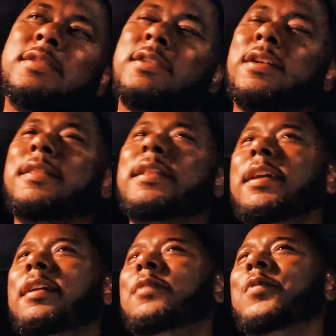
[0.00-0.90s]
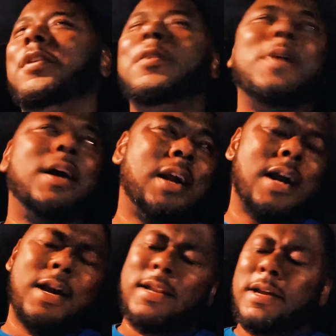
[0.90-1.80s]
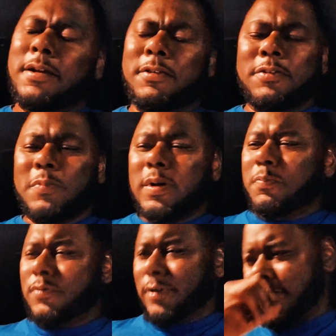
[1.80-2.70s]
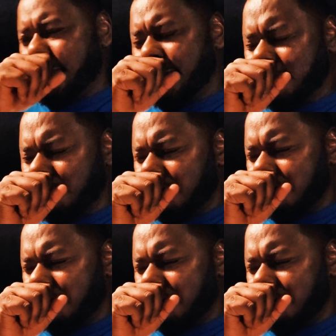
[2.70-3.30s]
certain things, wondering why God not answering my prayers